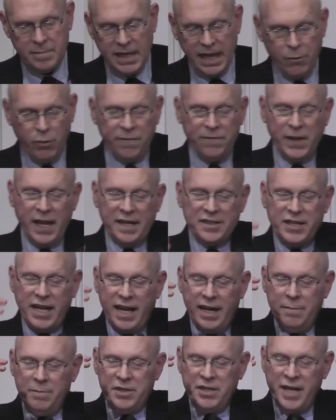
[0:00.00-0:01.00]
He reflects
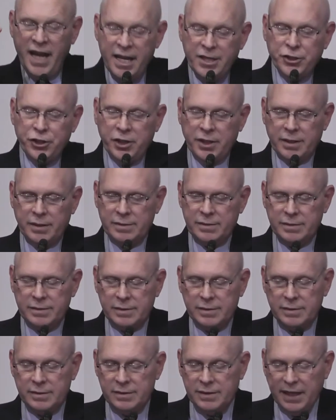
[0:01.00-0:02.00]
Adam's nature.
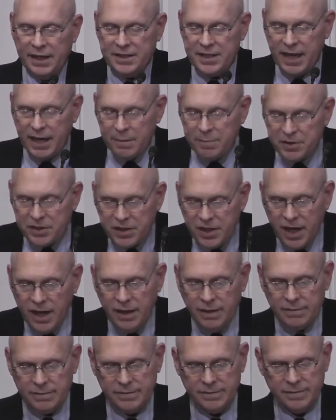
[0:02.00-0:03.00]
He's Adam's
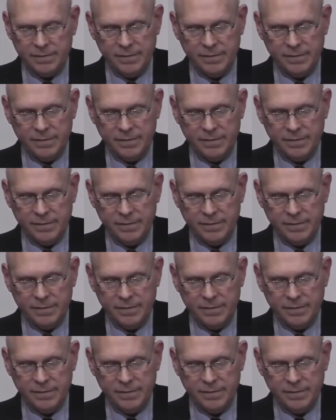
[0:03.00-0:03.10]
son.